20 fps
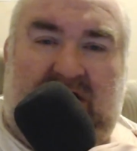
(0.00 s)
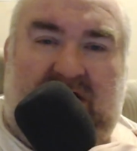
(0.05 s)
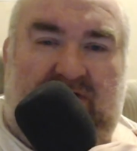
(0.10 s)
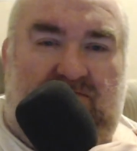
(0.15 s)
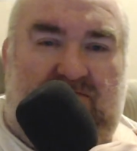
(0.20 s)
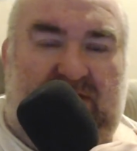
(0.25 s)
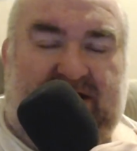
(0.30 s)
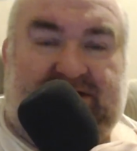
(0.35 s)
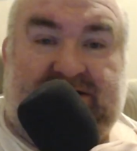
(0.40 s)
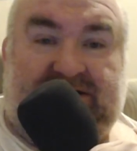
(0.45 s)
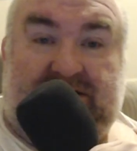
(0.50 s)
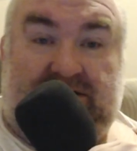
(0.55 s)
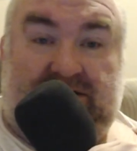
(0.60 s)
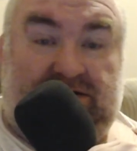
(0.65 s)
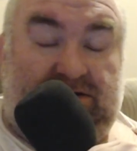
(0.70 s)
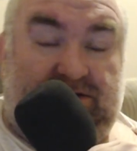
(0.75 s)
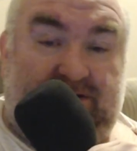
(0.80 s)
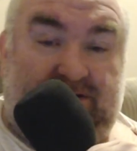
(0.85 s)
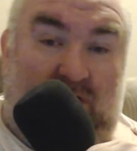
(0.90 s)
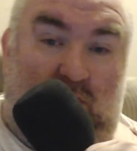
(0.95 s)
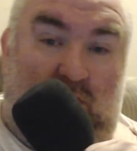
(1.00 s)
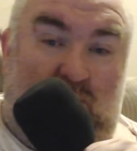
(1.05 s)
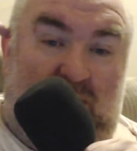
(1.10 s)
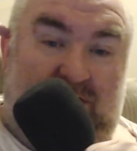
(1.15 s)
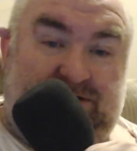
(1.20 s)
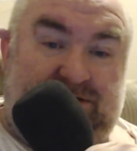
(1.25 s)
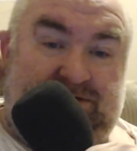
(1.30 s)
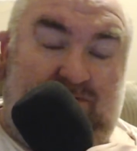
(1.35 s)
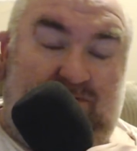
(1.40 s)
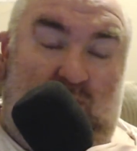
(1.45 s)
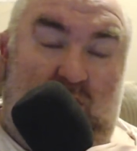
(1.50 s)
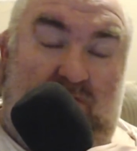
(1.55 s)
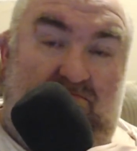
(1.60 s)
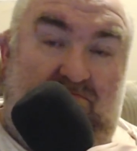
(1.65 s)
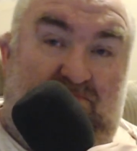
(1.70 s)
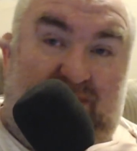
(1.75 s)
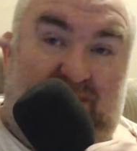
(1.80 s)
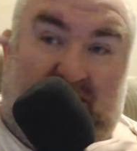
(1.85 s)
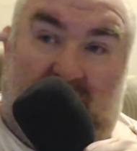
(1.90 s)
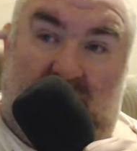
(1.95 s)
makes it so much more
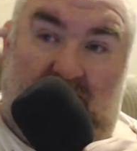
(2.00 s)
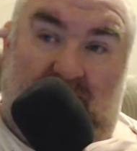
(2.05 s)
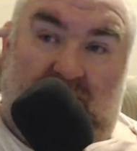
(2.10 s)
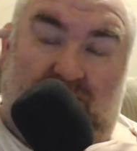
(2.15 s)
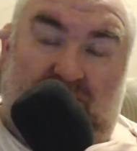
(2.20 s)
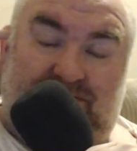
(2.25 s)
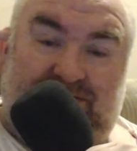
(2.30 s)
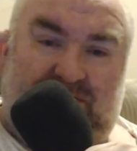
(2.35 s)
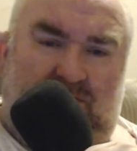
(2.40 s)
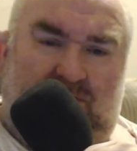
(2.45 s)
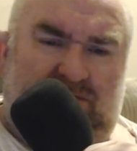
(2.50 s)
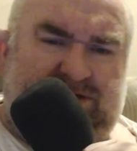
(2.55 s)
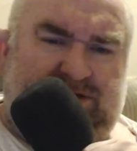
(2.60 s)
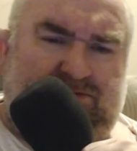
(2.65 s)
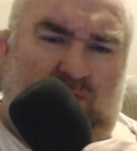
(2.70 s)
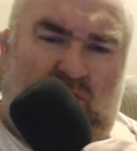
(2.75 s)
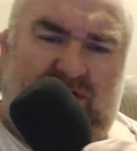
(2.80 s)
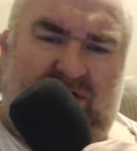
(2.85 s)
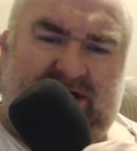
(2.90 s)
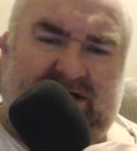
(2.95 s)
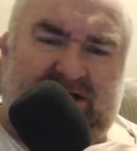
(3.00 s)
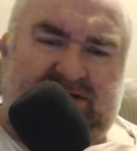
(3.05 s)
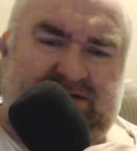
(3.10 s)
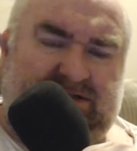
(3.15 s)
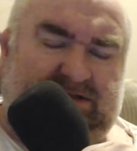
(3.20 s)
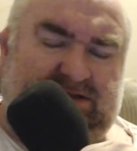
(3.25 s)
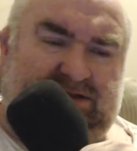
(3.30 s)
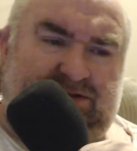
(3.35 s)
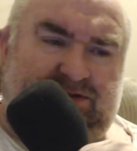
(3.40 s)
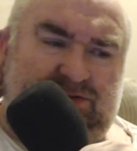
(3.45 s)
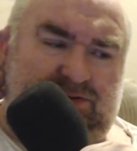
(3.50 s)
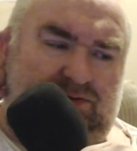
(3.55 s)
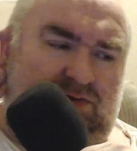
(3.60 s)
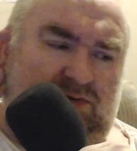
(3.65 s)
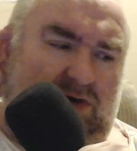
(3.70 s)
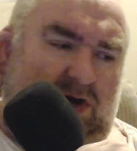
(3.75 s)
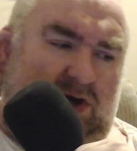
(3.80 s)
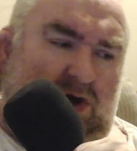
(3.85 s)
bearable, so much more easy to